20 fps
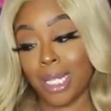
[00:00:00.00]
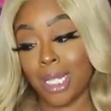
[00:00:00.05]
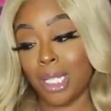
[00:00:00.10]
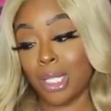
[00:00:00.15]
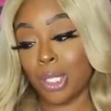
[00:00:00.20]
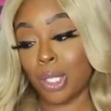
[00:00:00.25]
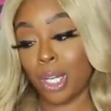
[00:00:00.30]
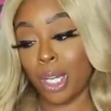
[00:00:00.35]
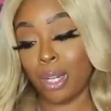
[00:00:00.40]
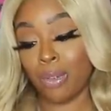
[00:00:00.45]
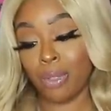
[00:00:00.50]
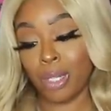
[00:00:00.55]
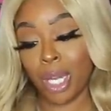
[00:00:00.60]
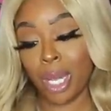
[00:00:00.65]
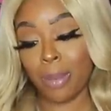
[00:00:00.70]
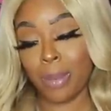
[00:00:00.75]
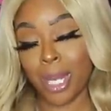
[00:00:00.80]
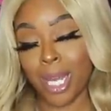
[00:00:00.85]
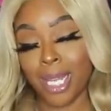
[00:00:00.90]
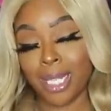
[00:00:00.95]
these are
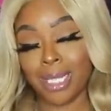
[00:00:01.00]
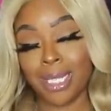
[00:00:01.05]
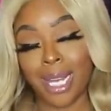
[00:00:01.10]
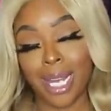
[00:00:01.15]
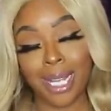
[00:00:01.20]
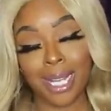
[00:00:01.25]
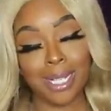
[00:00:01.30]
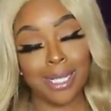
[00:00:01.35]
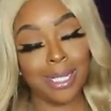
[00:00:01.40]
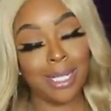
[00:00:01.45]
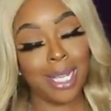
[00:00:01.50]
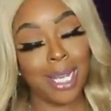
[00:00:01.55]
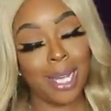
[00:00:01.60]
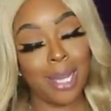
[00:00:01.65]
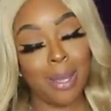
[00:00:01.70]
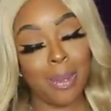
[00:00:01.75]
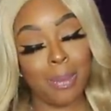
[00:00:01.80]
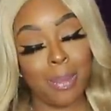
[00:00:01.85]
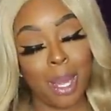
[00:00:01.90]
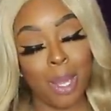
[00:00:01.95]
everyday bags like i
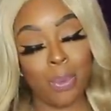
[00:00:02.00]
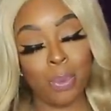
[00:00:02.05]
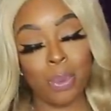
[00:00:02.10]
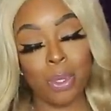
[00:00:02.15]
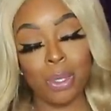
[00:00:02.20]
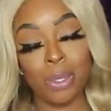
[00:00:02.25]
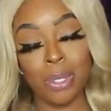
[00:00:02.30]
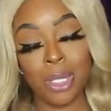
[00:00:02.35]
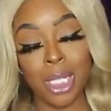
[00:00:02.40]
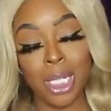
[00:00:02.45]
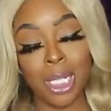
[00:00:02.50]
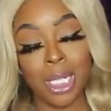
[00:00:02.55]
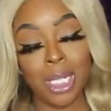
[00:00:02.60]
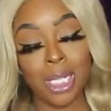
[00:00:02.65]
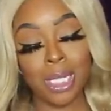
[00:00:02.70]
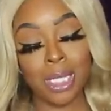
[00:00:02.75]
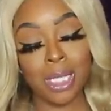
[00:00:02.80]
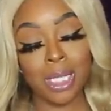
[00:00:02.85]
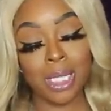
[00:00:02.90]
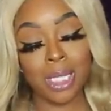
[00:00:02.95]
said my real
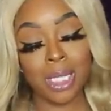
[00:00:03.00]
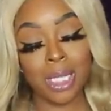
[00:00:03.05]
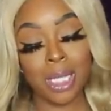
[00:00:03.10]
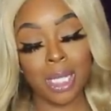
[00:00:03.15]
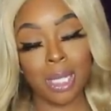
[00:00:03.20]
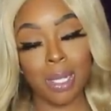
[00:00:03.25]
things